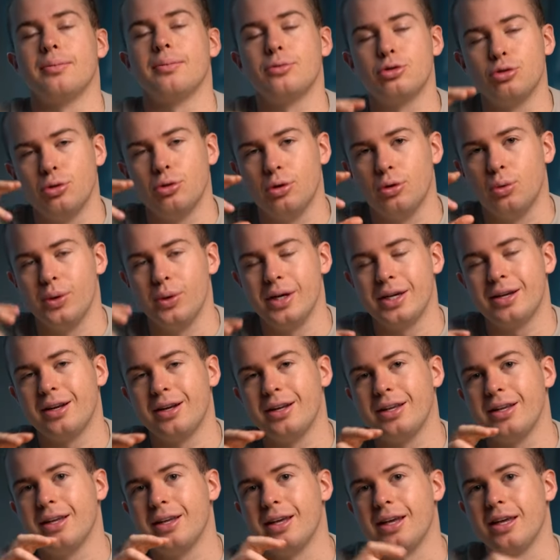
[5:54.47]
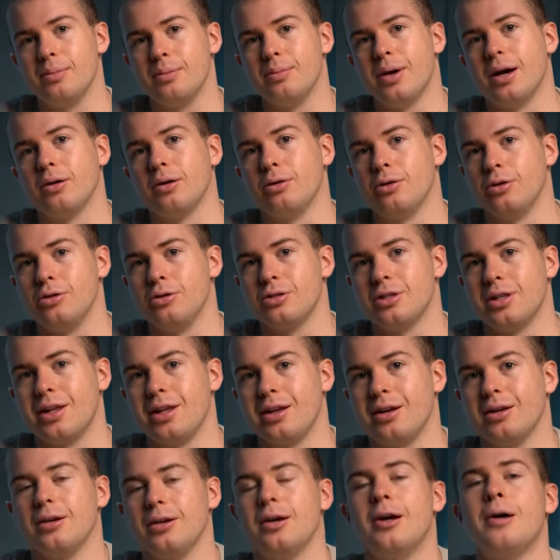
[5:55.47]
up to a weekly email
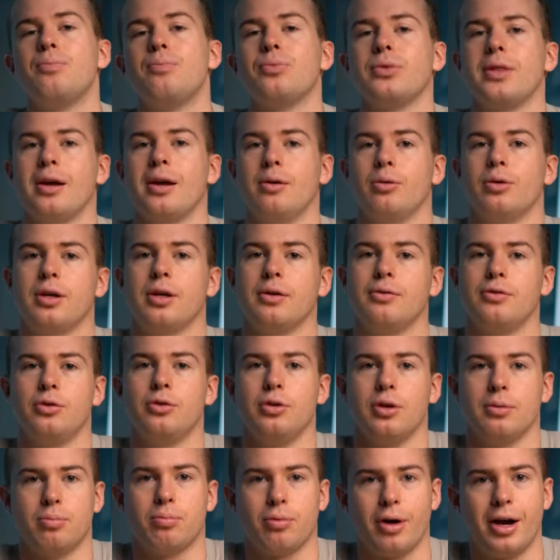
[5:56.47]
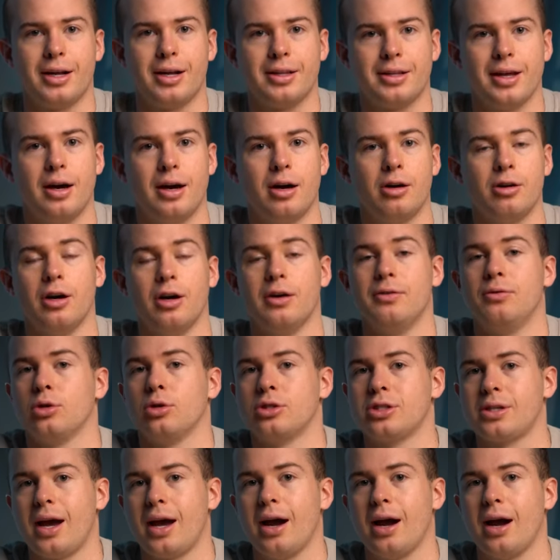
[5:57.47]
newsletter that'll give you a breakdown of what's